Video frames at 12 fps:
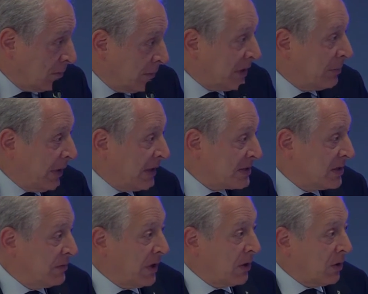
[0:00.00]
But depends
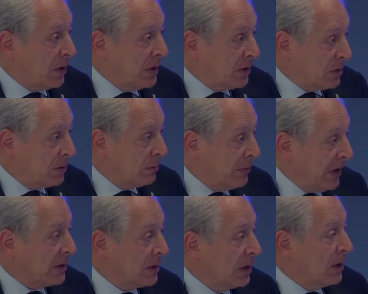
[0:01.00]
if you are going to
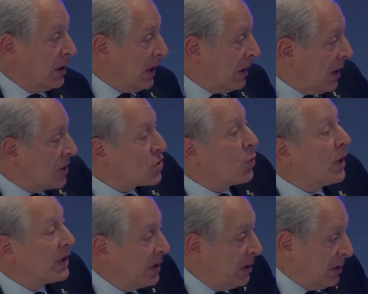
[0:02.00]
build a large
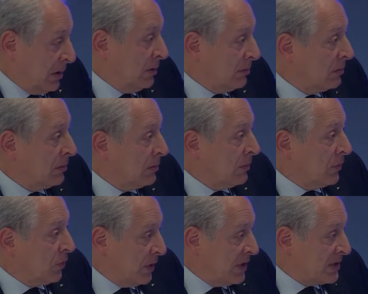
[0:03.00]
quartier,
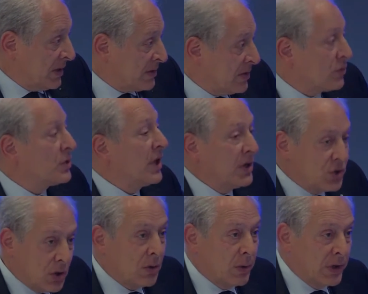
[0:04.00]
for instance,
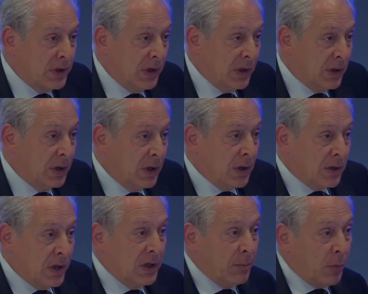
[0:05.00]
residential quartier,
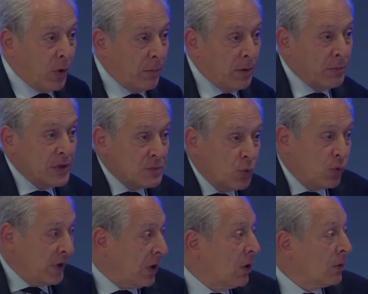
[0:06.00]
then the problem is
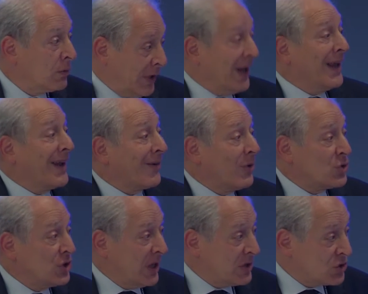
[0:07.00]
moving on
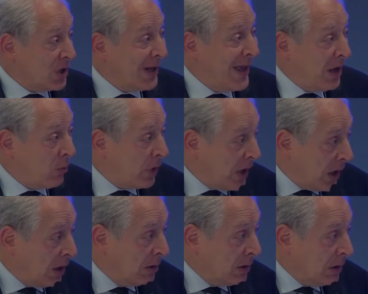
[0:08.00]
residential
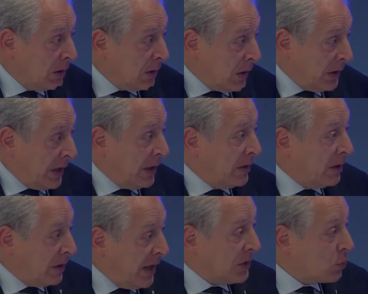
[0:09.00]
area and then
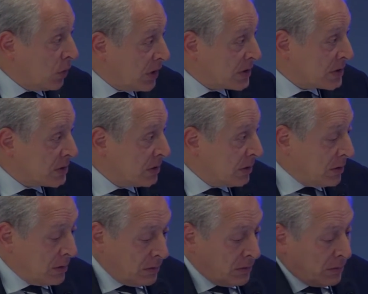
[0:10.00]
networks,
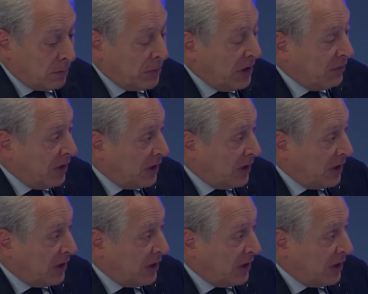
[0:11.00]
PV